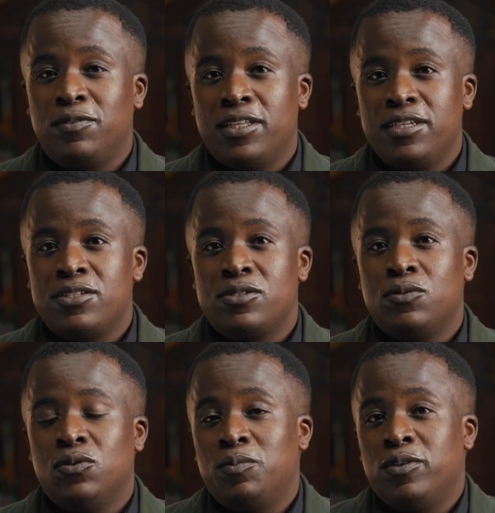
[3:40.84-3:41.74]
of
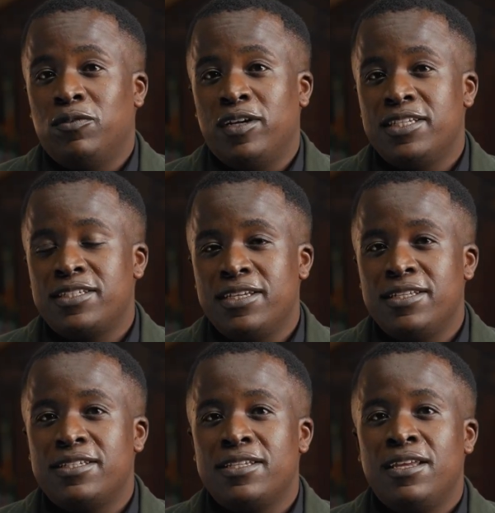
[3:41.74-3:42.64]
this would be, for
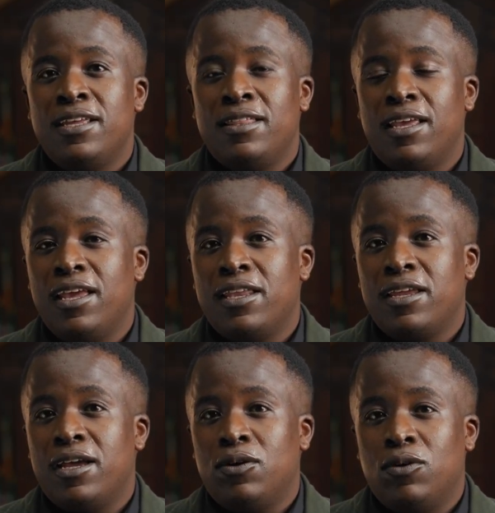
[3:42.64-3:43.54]
instance, the
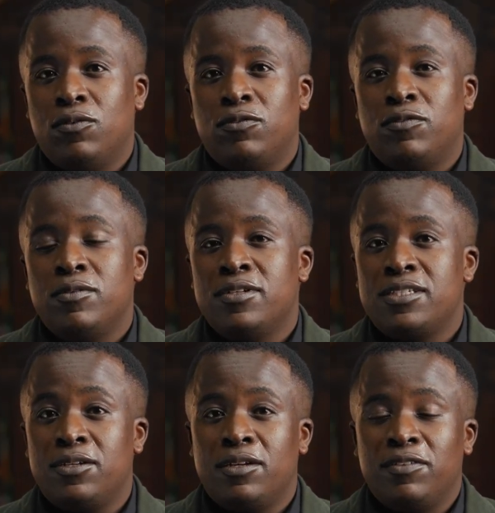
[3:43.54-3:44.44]
area of
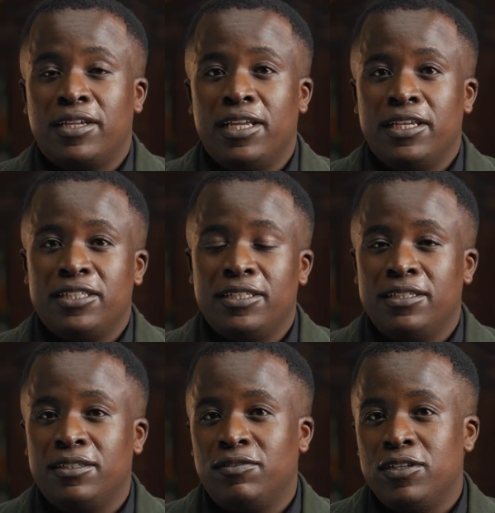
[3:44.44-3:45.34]
South African
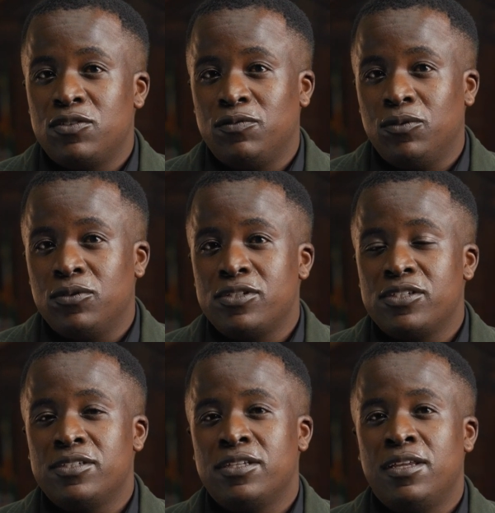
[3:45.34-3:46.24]
National Defence
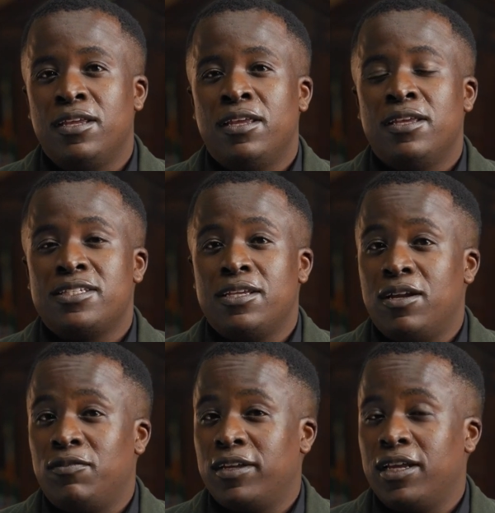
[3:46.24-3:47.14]
Force,
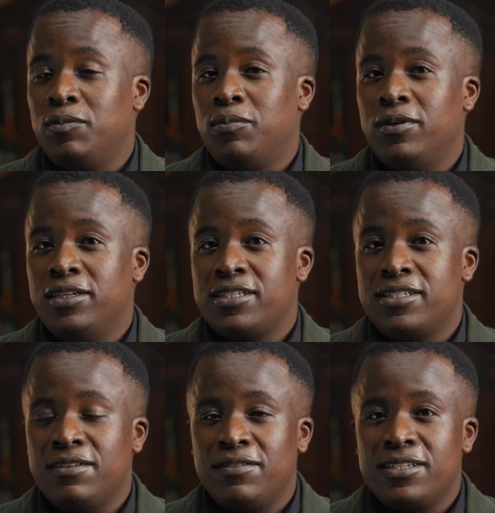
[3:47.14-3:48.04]
South African Police
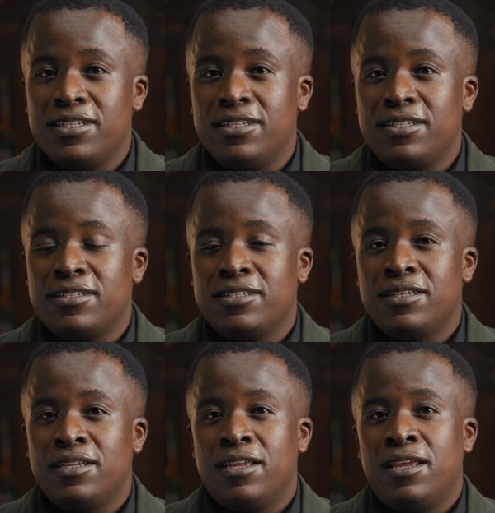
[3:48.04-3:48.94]
Services,
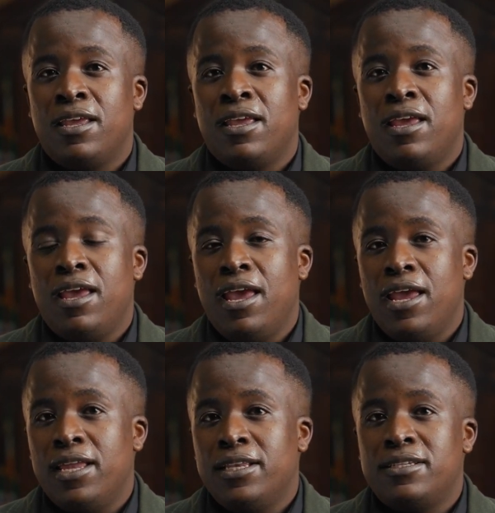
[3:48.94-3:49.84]

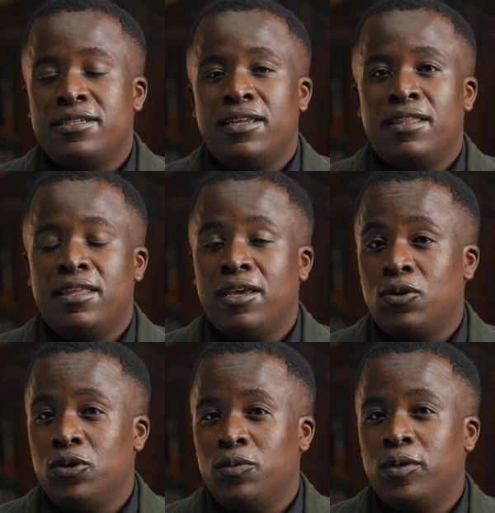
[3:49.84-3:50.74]
and the
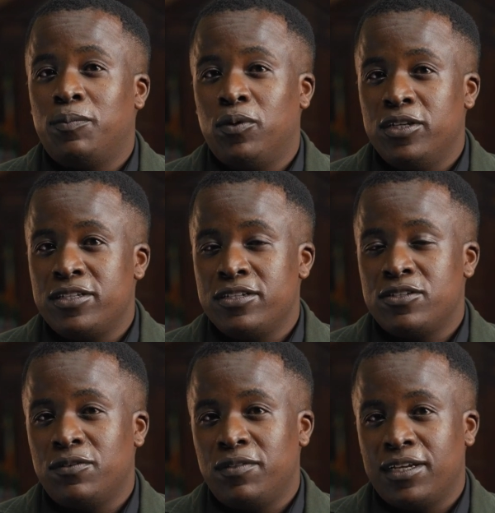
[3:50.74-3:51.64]
economic
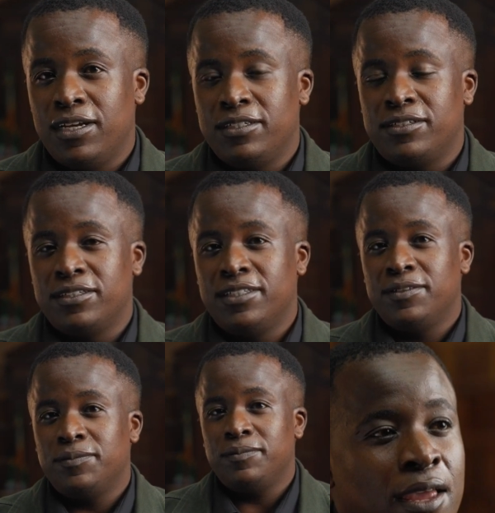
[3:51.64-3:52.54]
policies of the country.
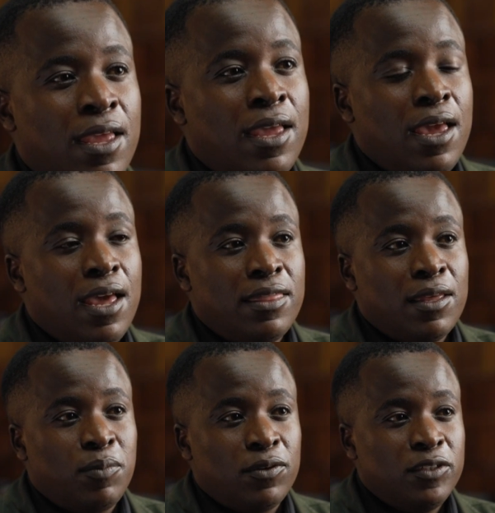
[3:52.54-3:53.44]
At the
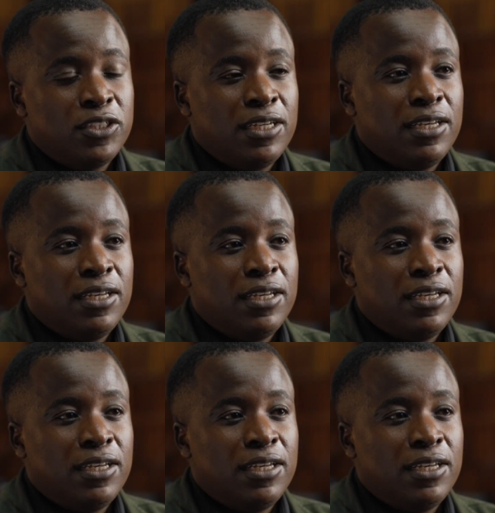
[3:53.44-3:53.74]
provincial